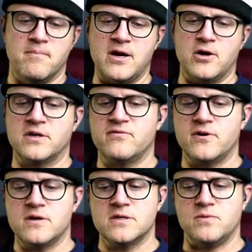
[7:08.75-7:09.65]
micro
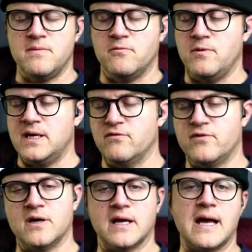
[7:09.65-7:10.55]
converters. We
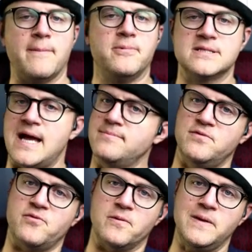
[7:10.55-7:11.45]
convert a couple times
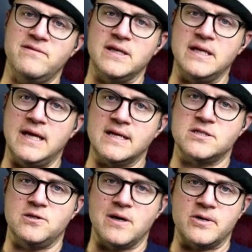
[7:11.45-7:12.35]
before we even get
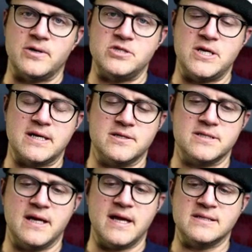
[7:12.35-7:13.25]
to our projectors,
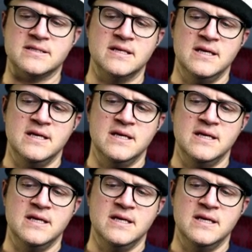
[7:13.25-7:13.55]
and guys,